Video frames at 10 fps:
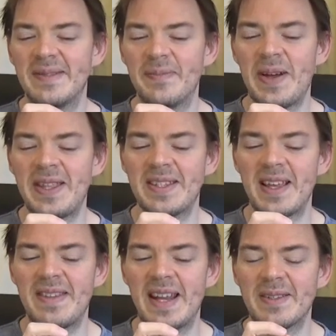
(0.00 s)
by the
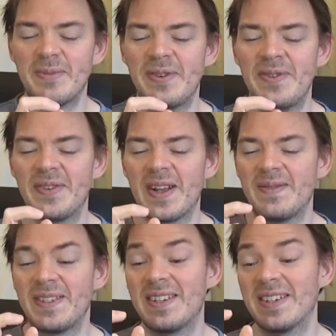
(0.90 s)
time the next move
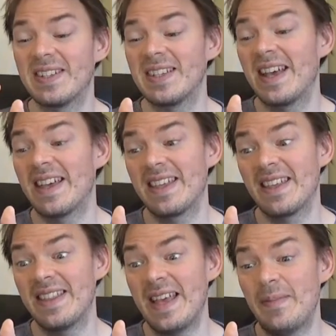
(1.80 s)
comes along, it's like,
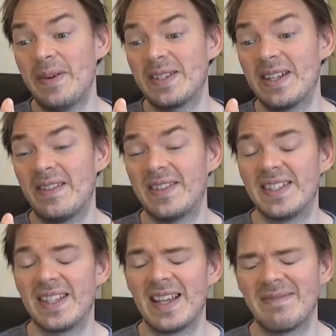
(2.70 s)
got that much left, and
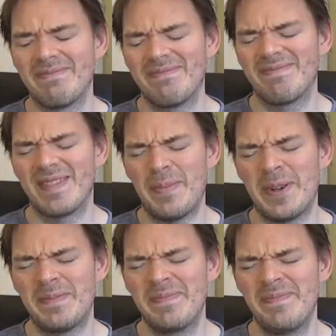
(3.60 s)
it's like,
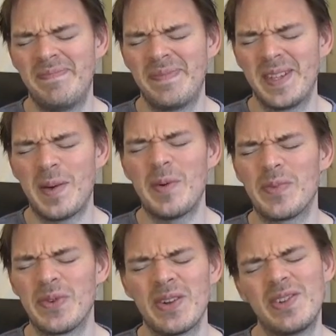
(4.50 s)
come on
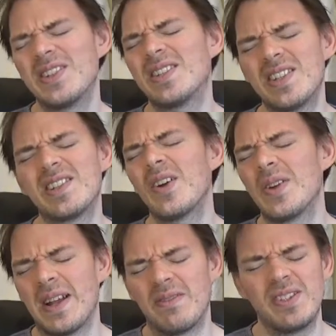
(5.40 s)
Bruno, just go
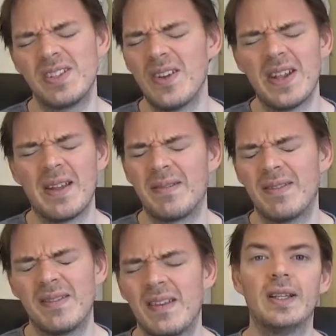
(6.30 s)
down,
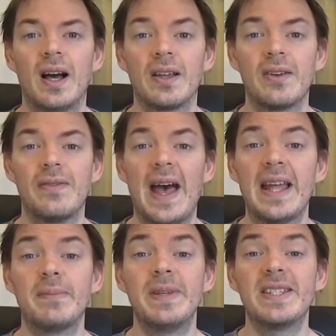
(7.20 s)
I could have
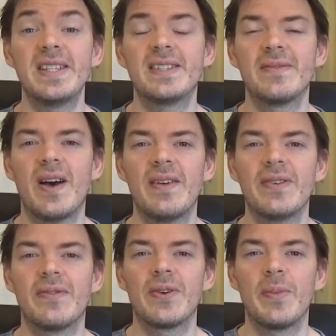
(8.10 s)
had Misty
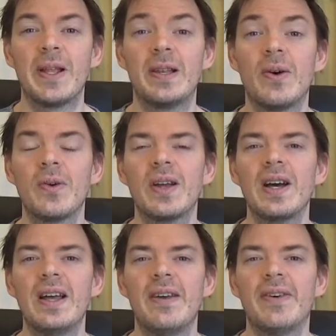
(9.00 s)
surviving for a bit
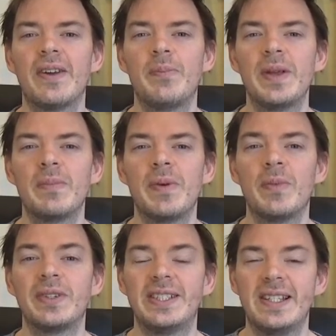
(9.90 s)
longer if I'd have been a bit
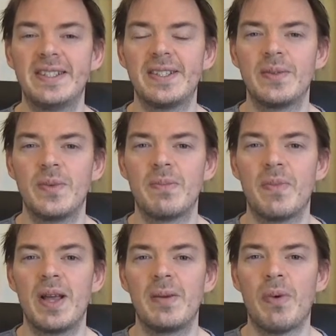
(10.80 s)
more diligent with
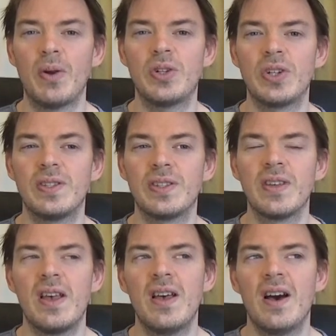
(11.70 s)
my potions.
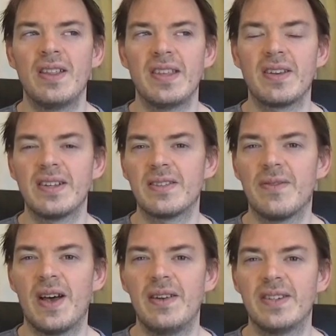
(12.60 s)
I think I
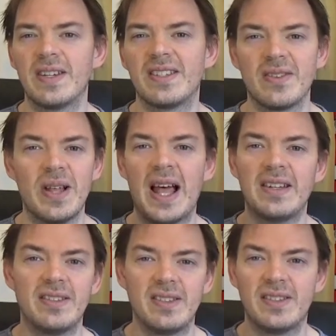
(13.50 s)
survived and I still
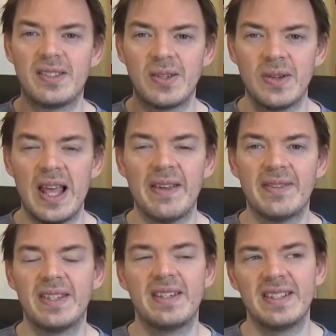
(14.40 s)
had 2
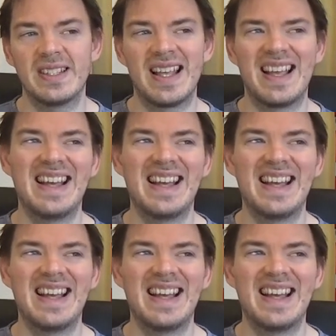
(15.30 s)
left, and it's like,